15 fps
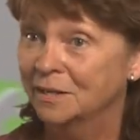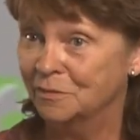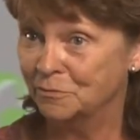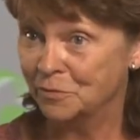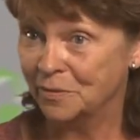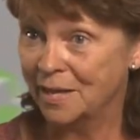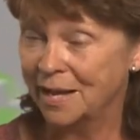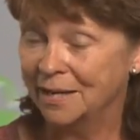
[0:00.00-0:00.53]

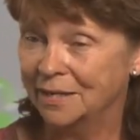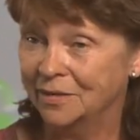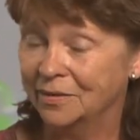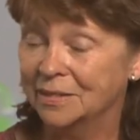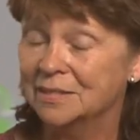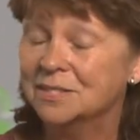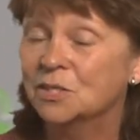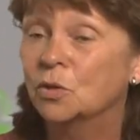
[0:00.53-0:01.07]
for that
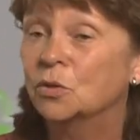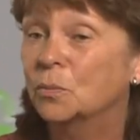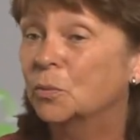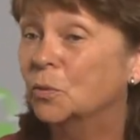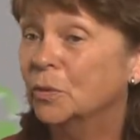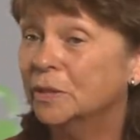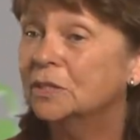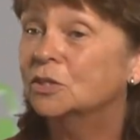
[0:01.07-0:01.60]
area. So the
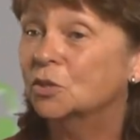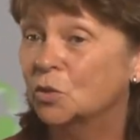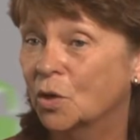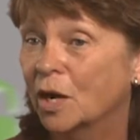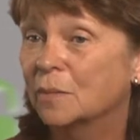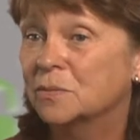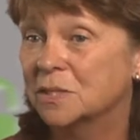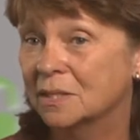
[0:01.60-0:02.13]
perennial
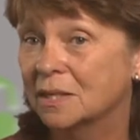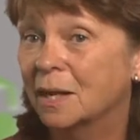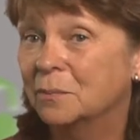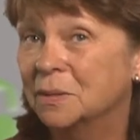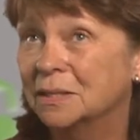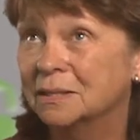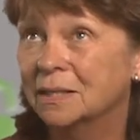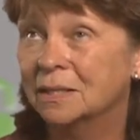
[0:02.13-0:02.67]
crops, it, I
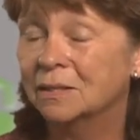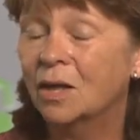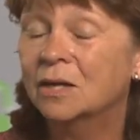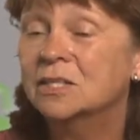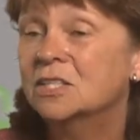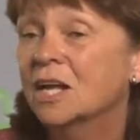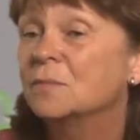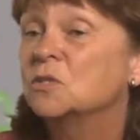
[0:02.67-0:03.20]
mean, a
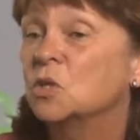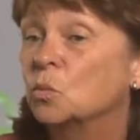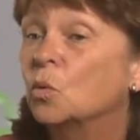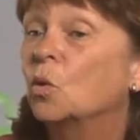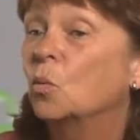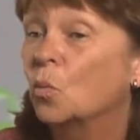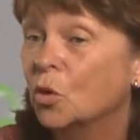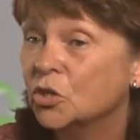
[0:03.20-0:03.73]
lot of times it
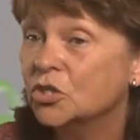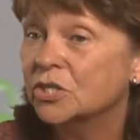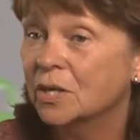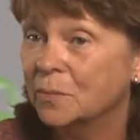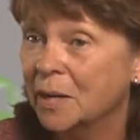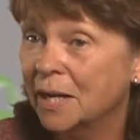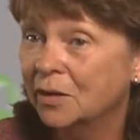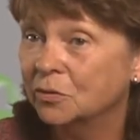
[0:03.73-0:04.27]
won't wash
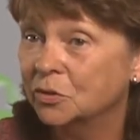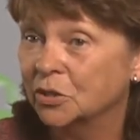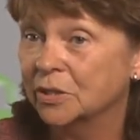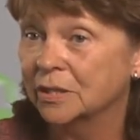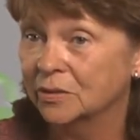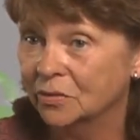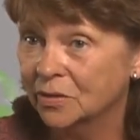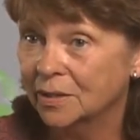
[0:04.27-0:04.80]
them out or
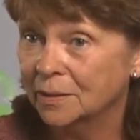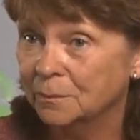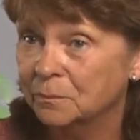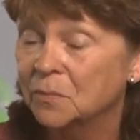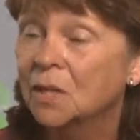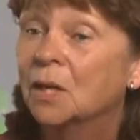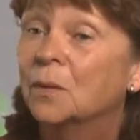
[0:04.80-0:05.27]
kill them,